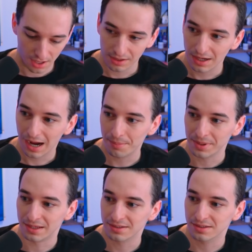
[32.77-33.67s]
copy
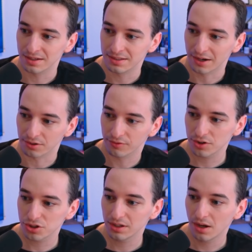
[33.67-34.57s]
this entire
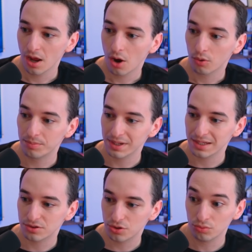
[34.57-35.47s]
function, would be
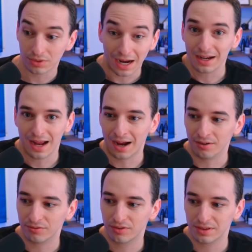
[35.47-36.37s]
to not
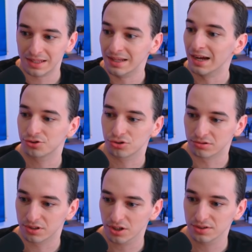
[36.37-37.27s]
have the extra
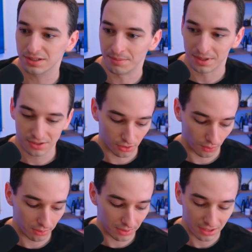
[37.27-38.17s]
return statement. So the way
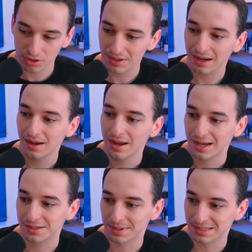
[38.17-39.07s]
we can do that
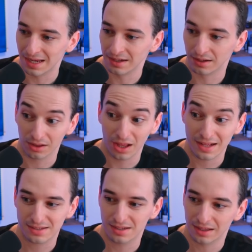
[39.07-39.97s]
is by saying
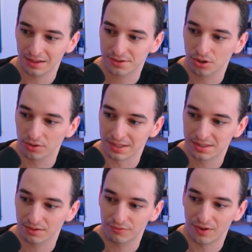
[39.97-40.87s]
let's, and let's call this
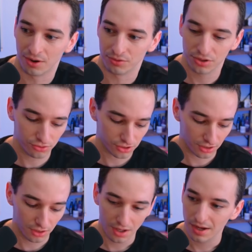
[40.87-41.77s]
found
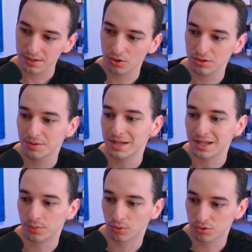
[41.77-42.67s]
user is going to be
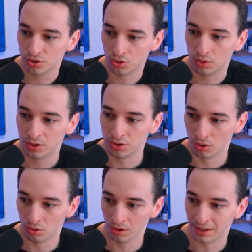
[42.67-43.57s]
equal to
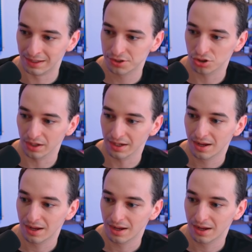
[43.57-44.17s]
null initially.